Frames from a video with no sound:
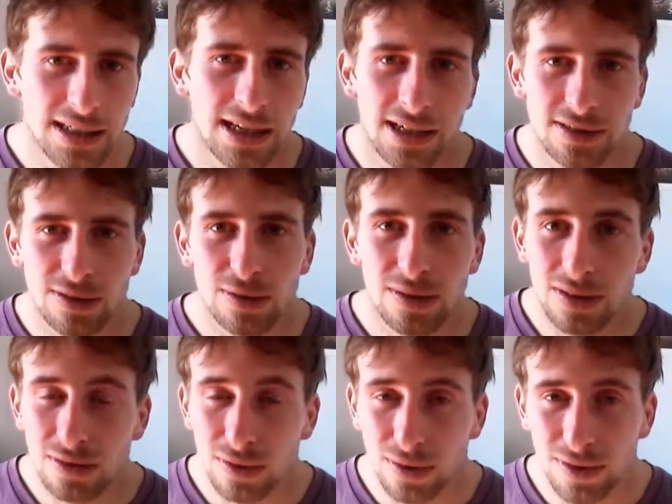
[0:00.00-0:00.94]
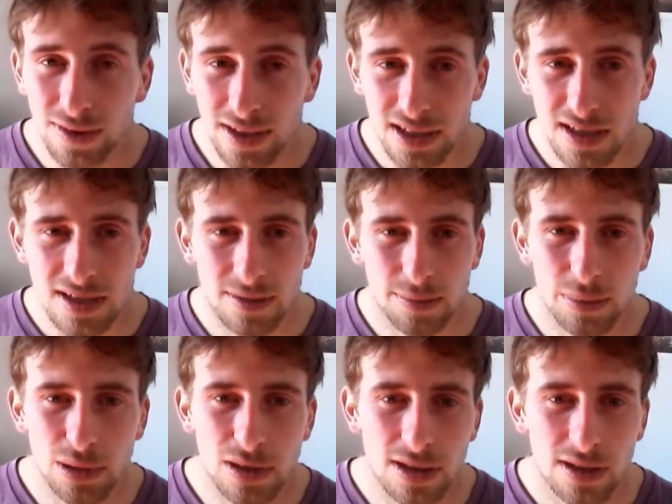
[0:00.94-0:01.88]
can't do this sort of thing,
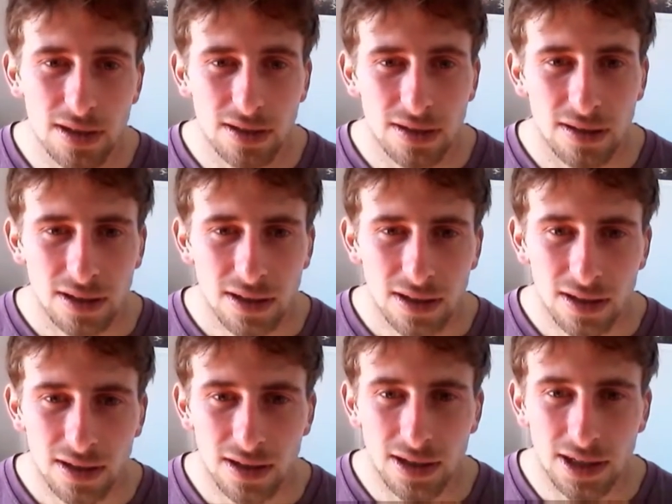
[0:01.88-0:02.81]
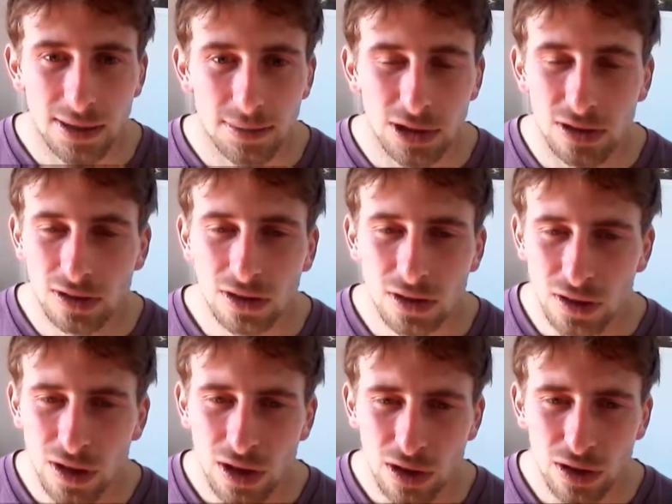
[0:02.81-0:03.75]
but it just
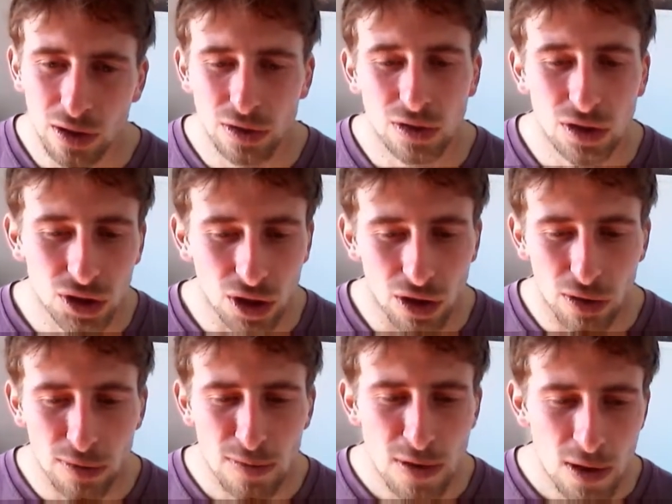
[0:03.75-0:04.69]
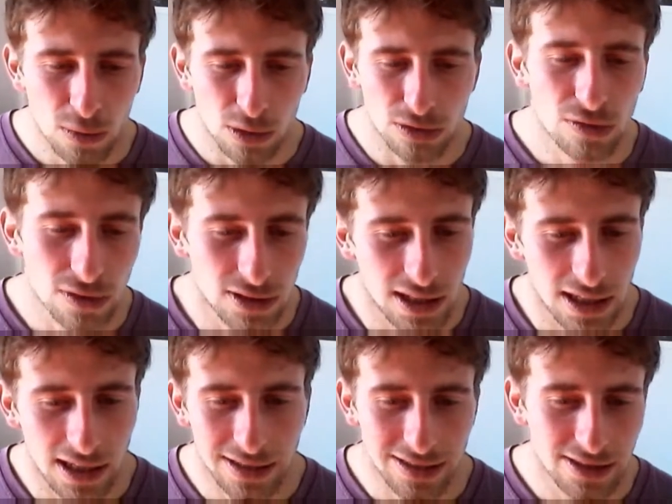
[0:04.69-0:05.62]
goes to show what sort of
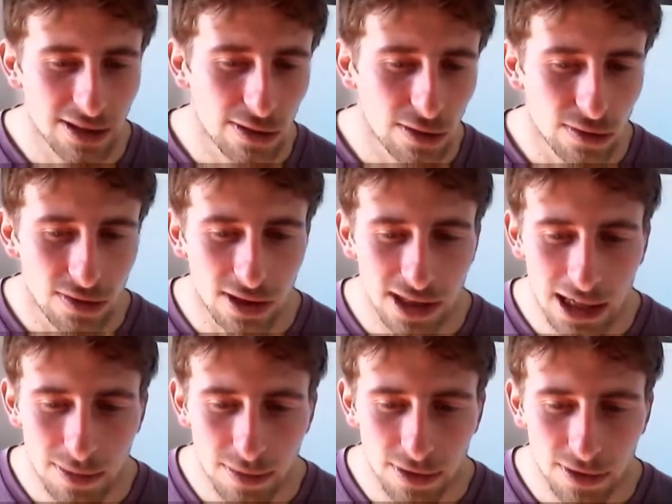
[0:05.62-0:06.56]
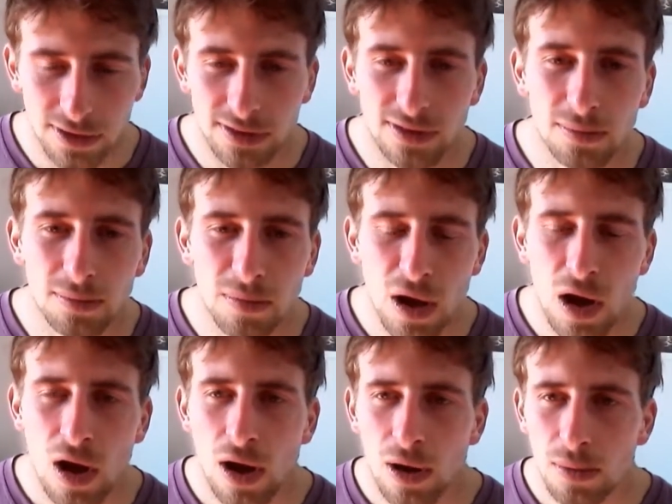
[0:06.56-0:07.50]
techniques are used to keep the system
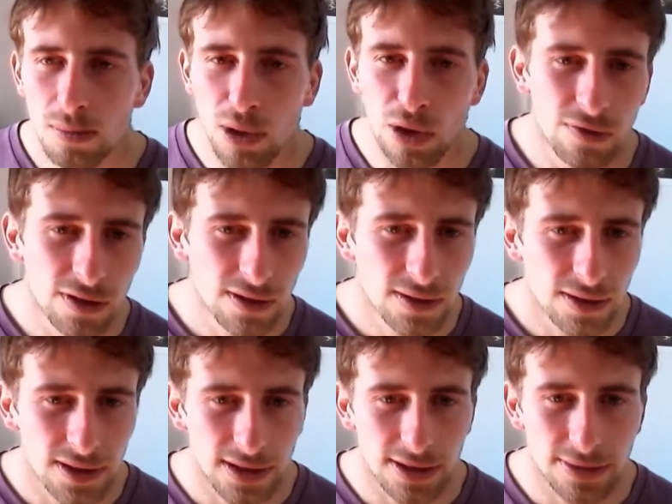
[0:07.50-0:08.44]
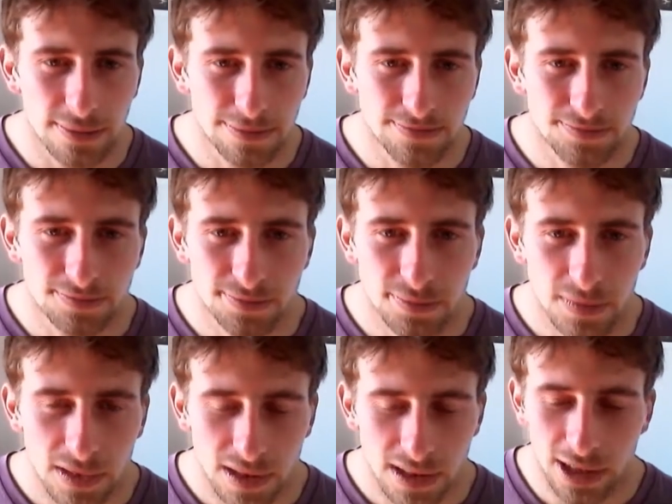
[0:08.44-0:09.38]
moving,
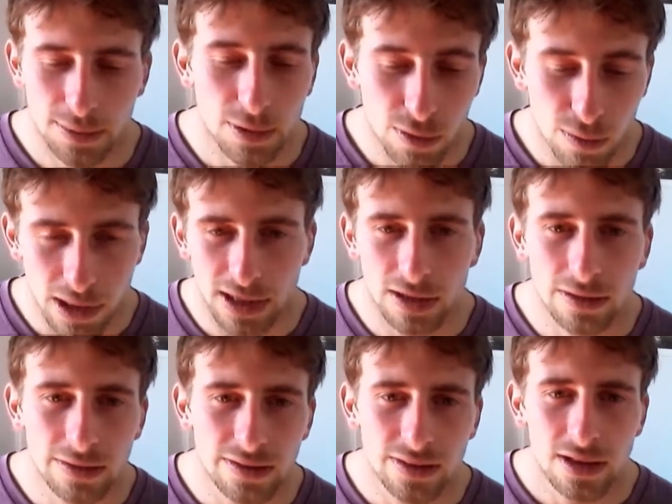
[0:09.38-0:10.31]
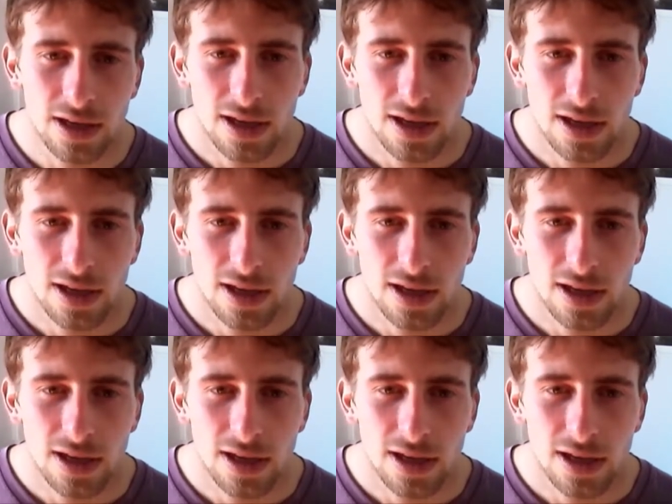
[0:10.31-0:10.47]
keep it the way it is.